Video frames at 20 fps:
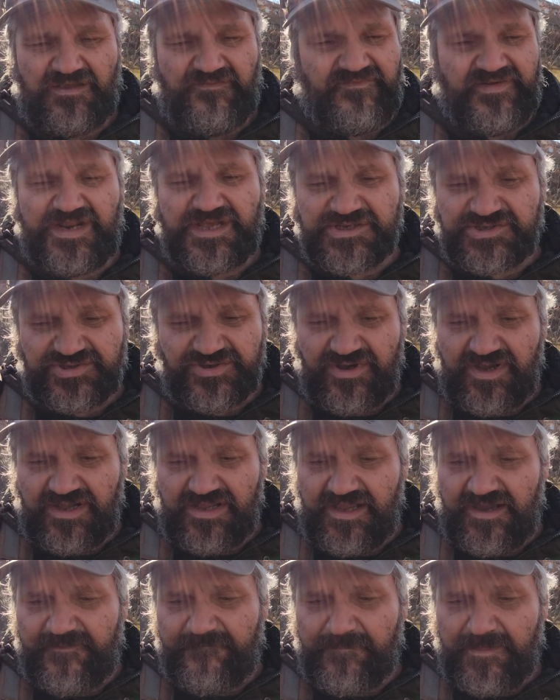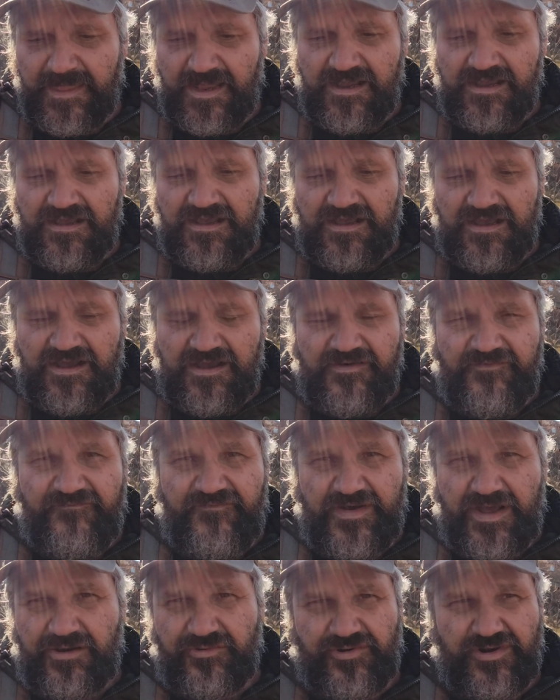Venezuela,
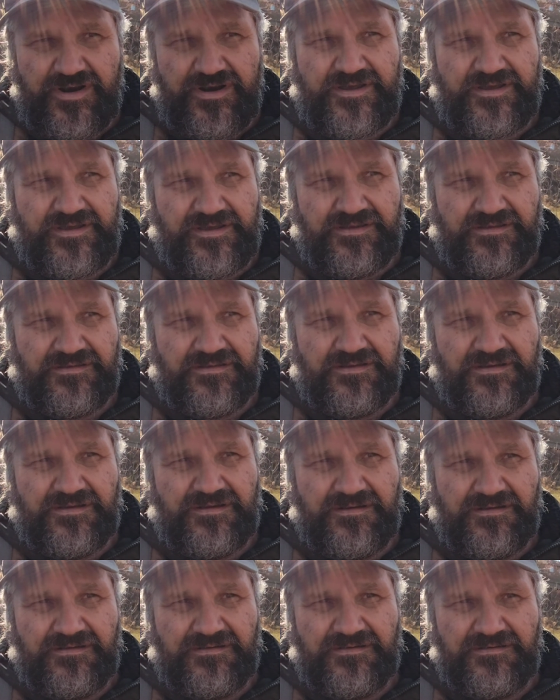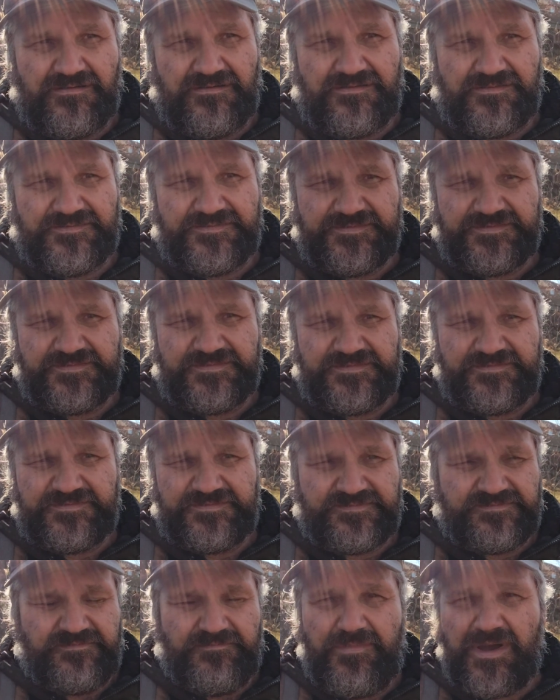failure in uh,
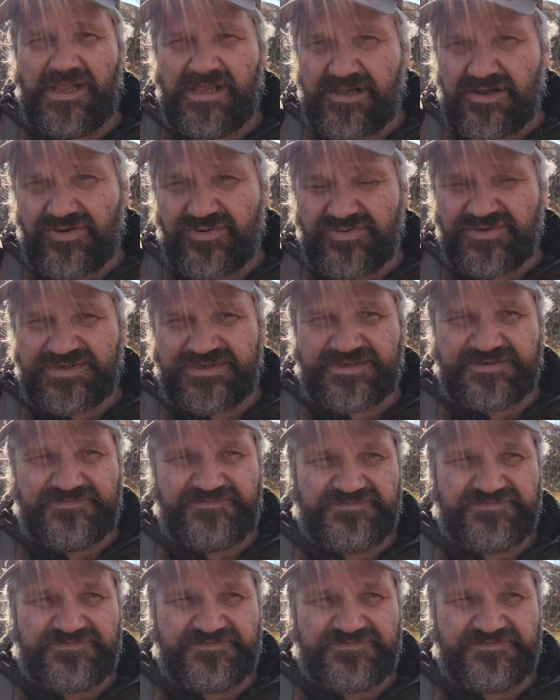Belarus.